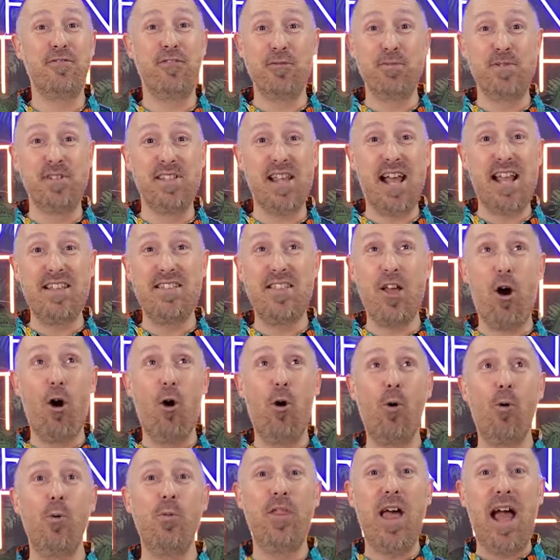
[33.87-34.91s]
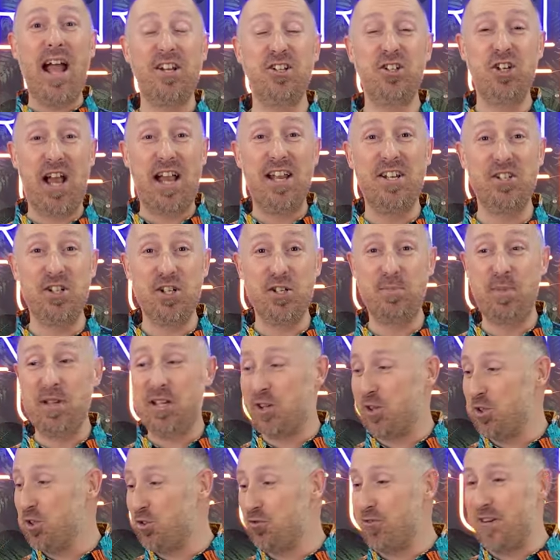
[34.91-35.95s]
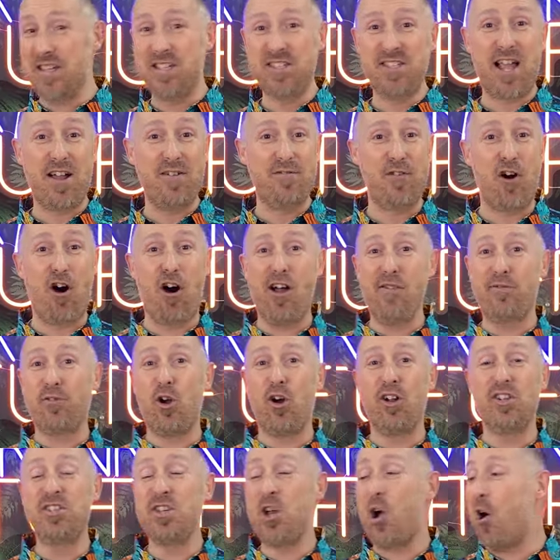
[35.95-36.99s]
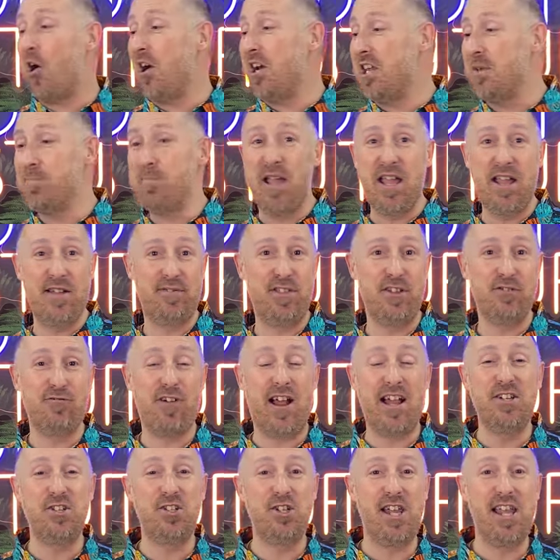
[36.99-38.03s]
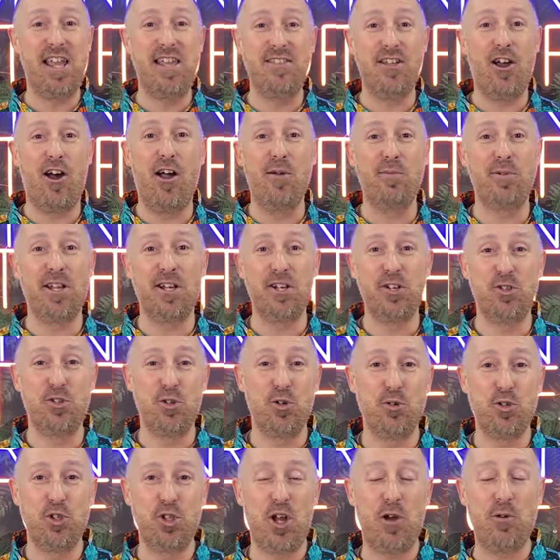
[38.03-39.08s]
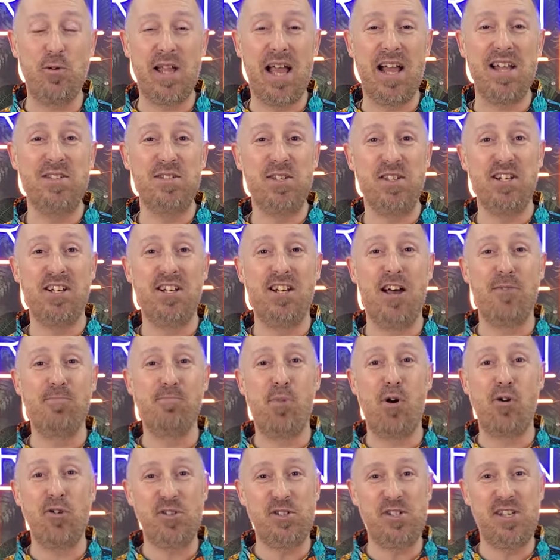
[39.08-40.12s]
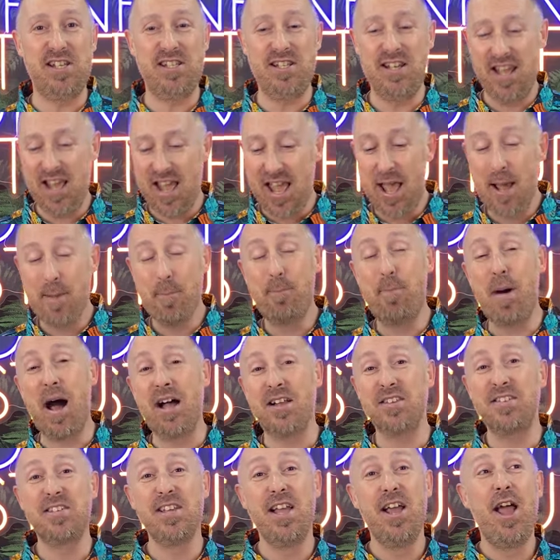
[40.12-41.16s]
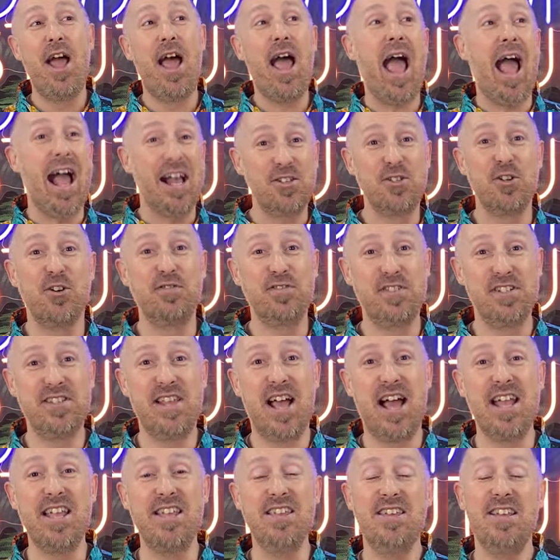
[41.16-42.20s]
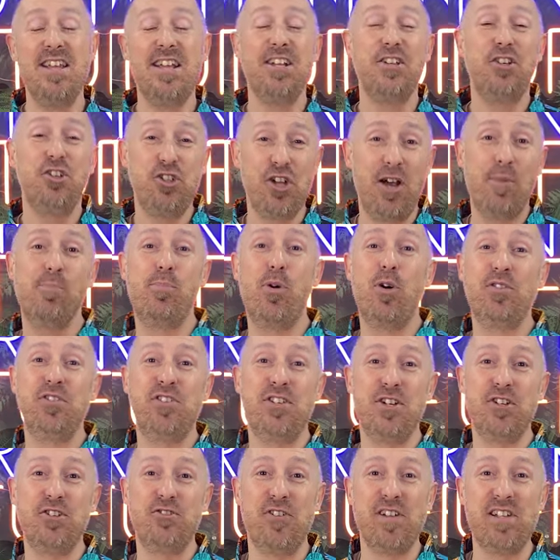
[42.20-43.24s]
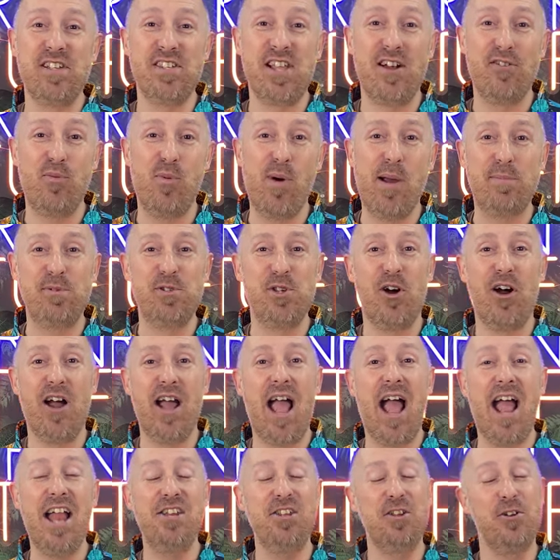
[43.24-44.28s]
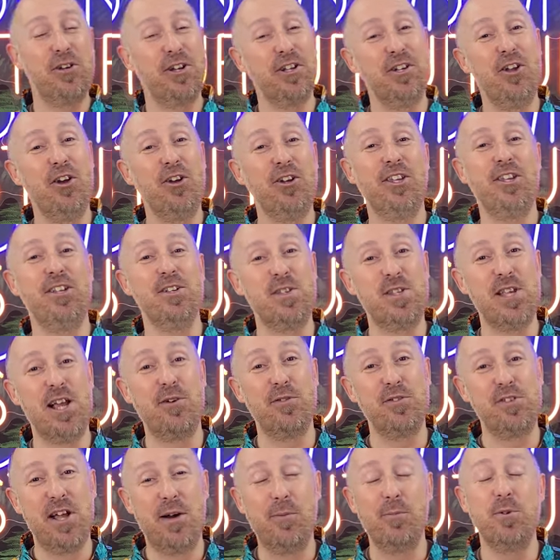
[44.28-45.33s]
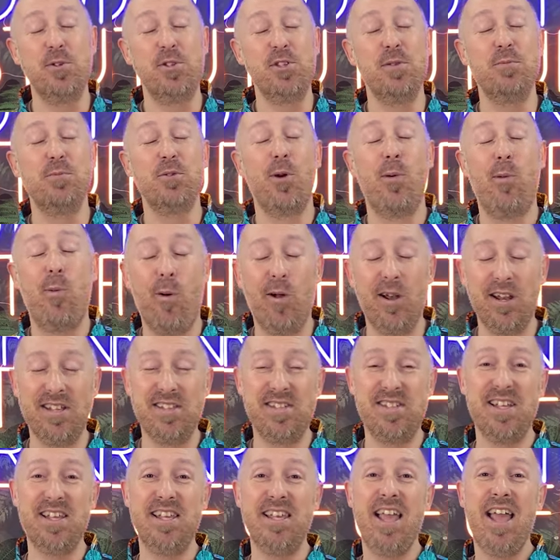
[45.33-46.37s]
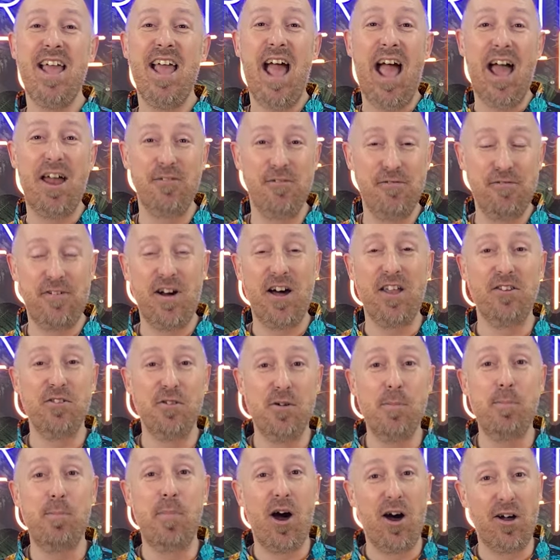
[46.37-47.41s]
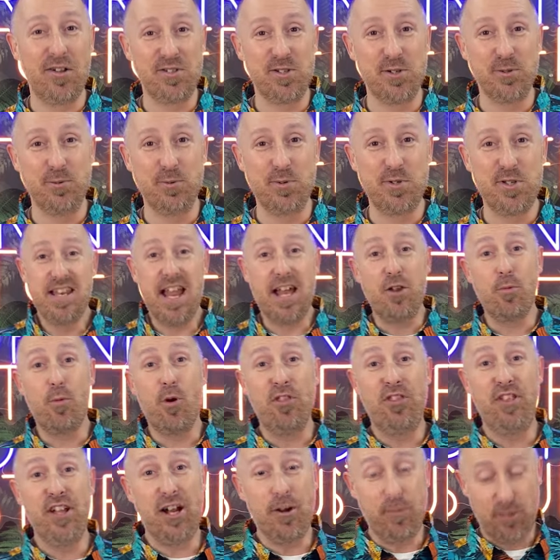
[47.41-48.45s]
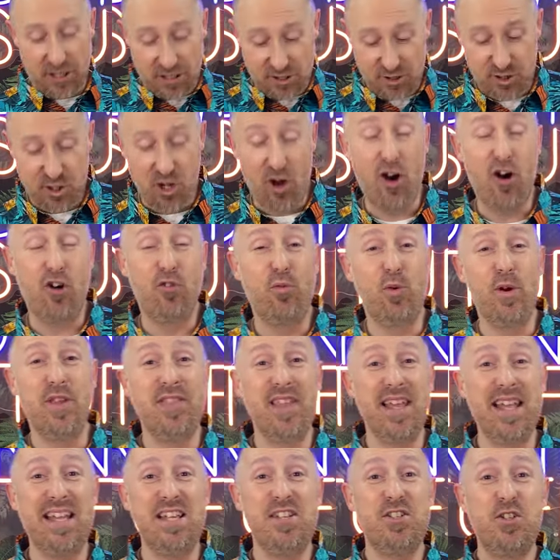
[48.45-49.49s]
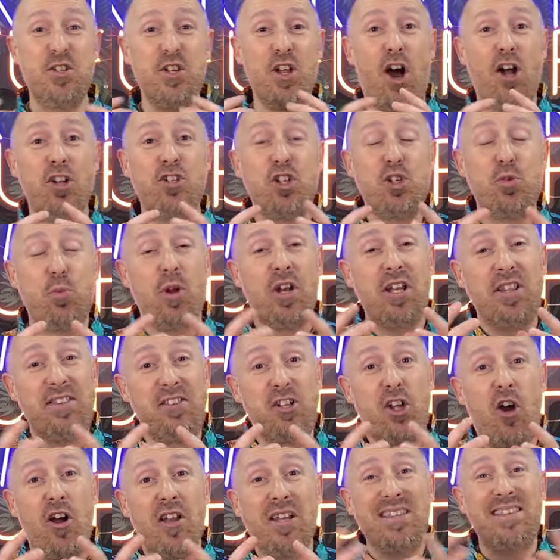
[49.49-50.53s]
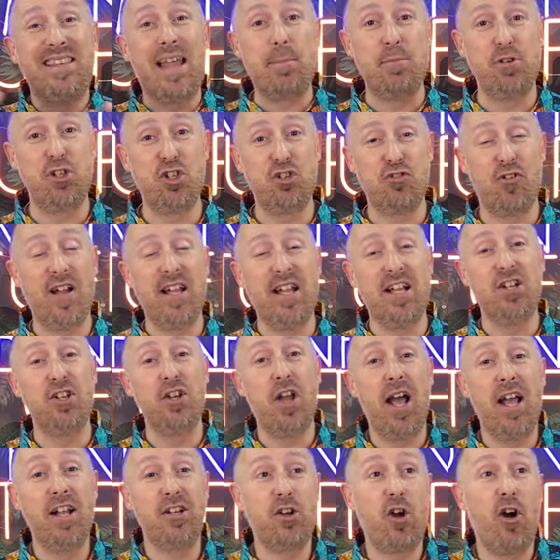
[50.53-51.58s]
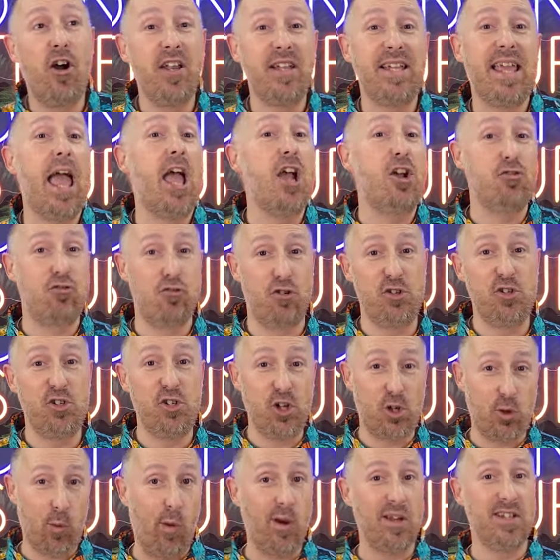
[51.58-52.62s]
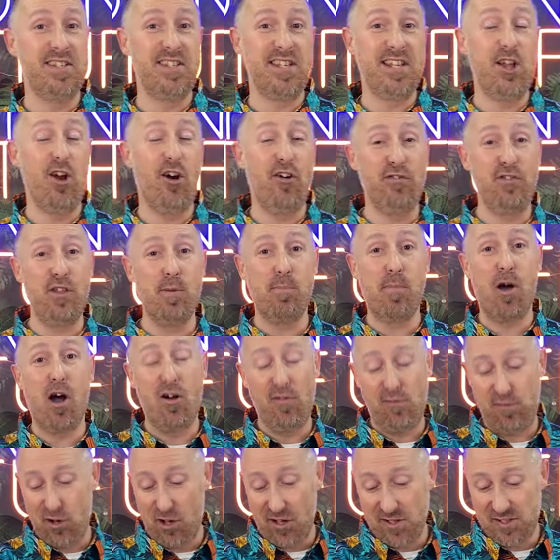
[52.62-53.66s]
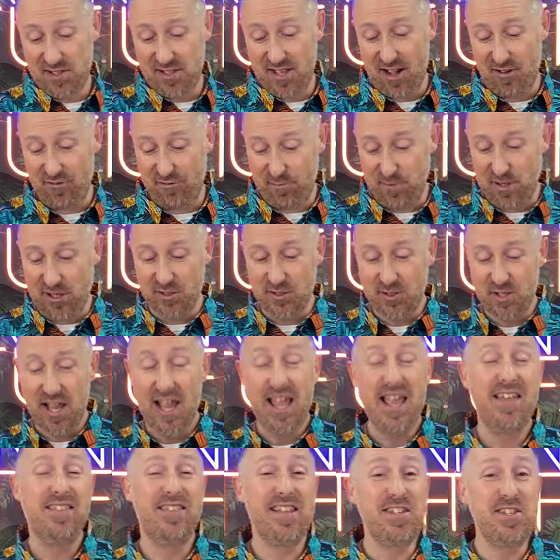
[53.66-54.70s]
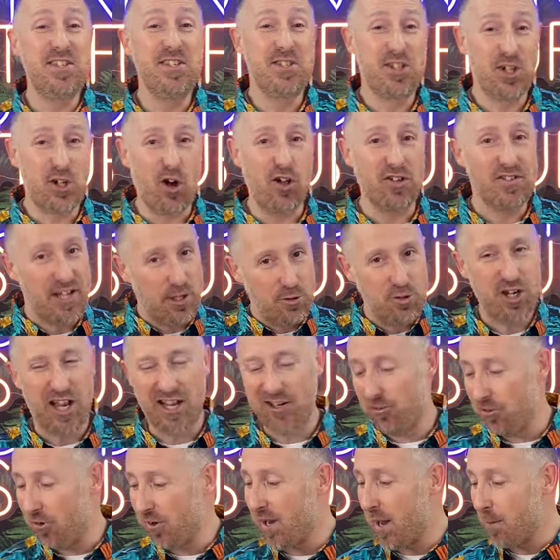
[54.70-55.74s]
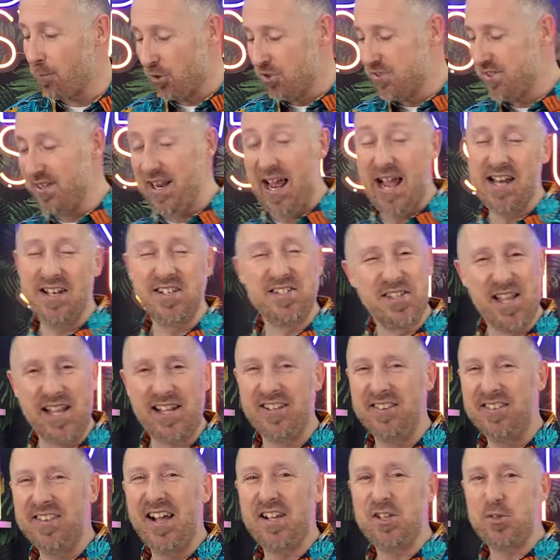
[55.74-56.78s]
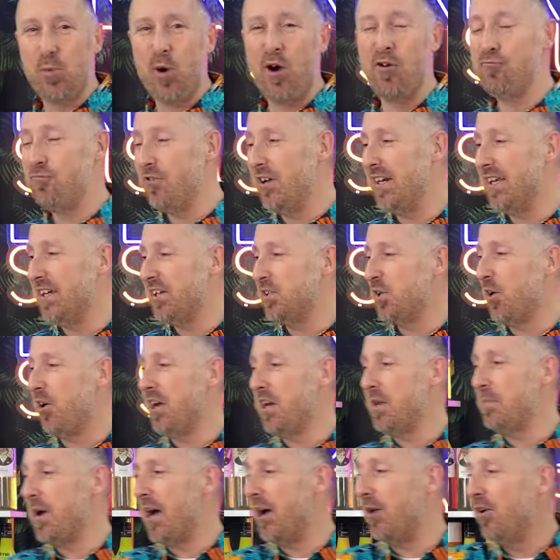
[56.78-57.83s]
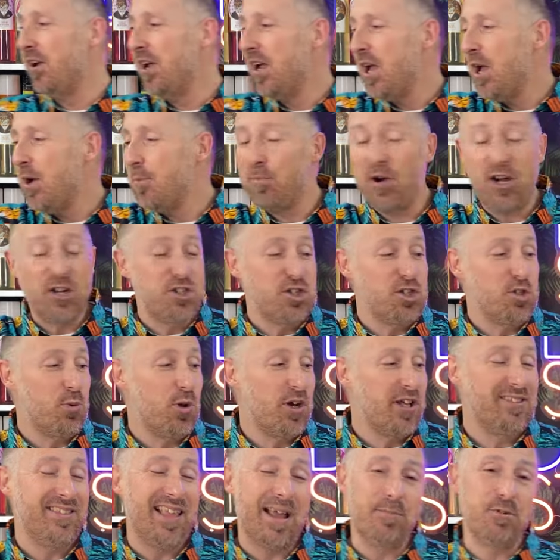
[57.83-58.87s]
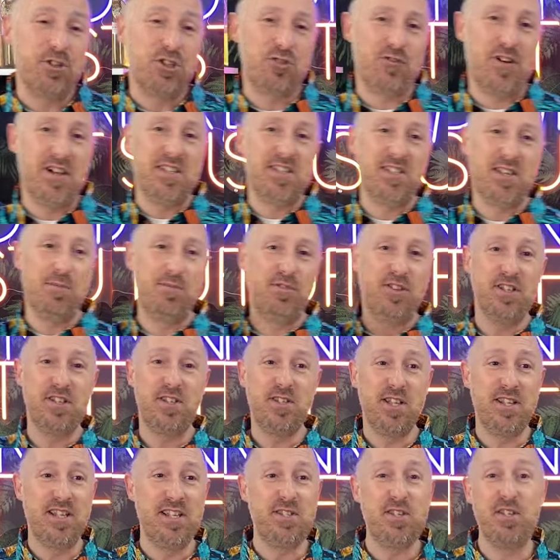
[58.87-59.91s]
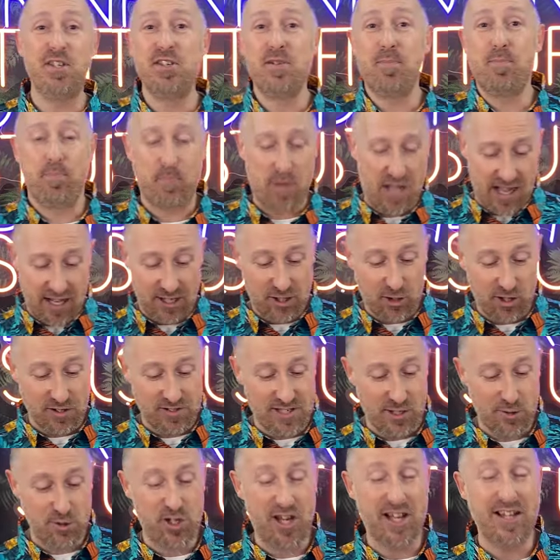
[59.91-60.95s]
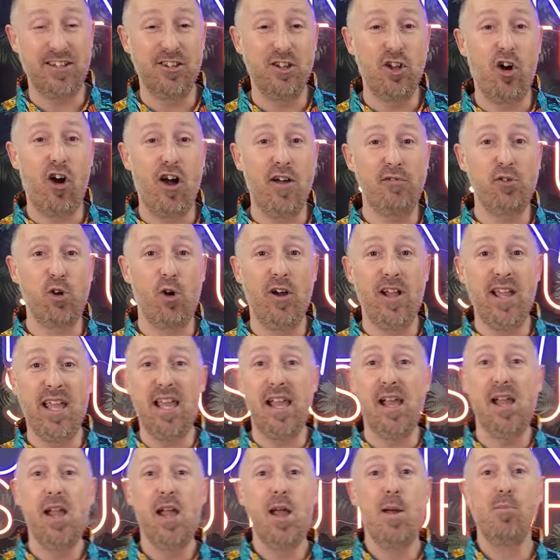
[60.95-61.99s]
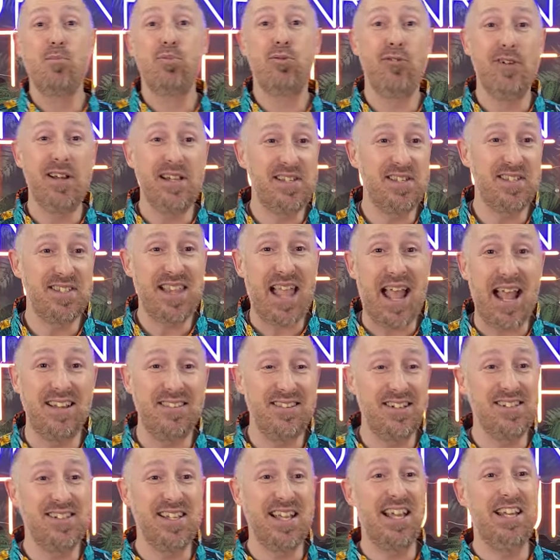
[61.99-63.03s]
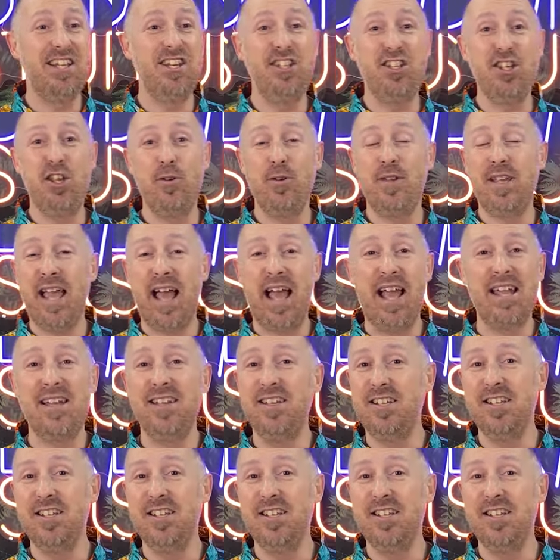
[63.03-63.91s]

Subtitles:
From today, all that changes because Drinkstuff, I've got a tiny bit of the range here that I'm going to sort of showcase in an unboxing. But as of today, jump onto the Drinkstuff website and you can hook yourselves up with some quality and fun bar tools. Now, the one thing I'm going to start off with is I just want to kind of demonstrate and kind of get across the quality of the Barfly stuff because this is the cocktail shaker. I'll come on to that in a second. That's what I'm really excited about. But I just want to demonstrate something. So this is a cocktail shaker that I've got here. Pretty standard in the UK.